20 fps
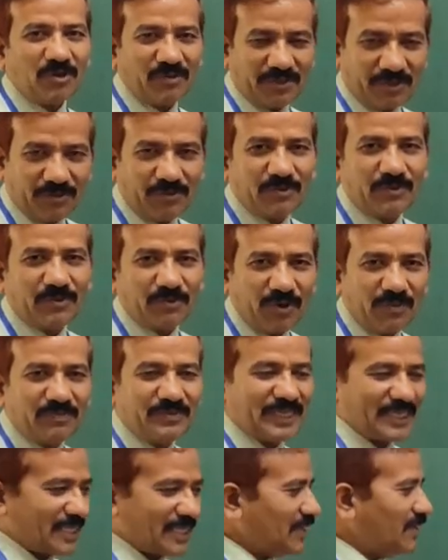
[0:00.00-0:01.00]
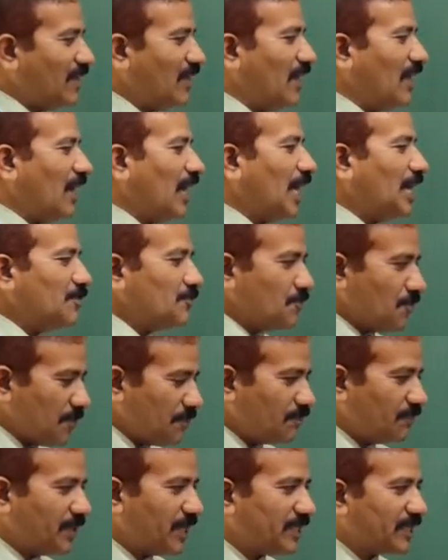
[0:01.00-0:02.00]
you would hope that, I
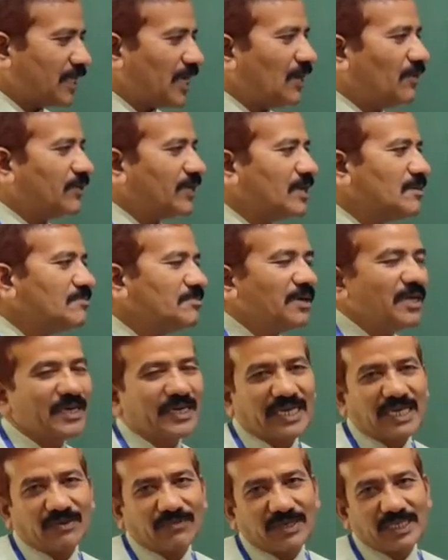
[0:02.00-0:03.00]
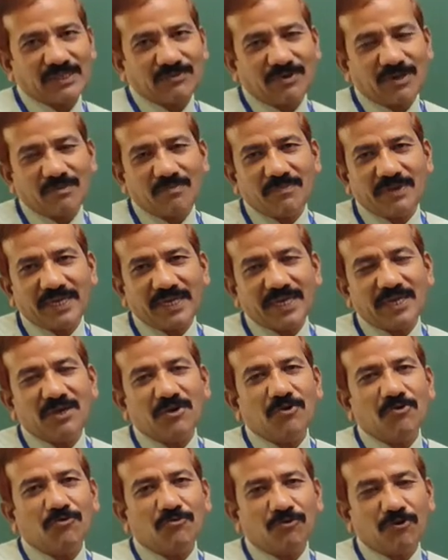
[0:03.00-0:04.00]
hope that our humble request will
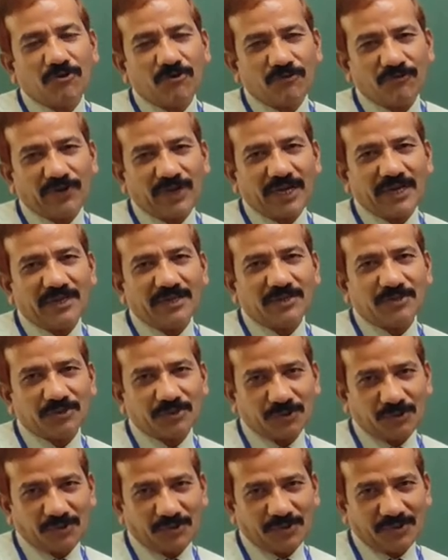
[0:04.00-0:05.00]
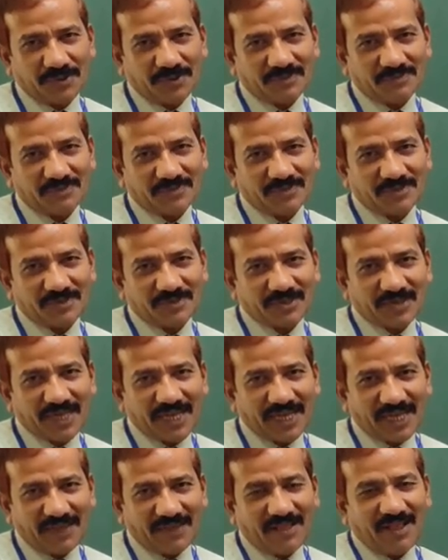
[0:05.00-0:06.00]
be fulfilled soon. So,
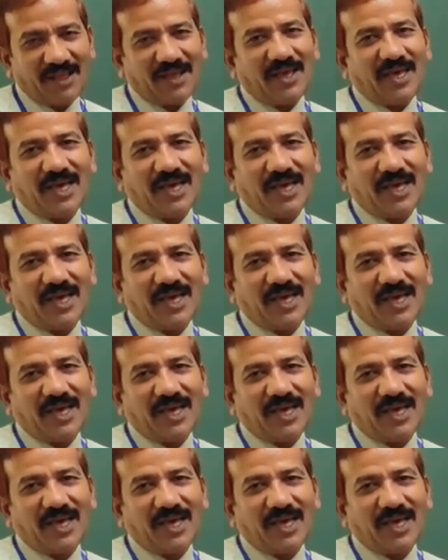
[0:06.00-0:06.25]
okay.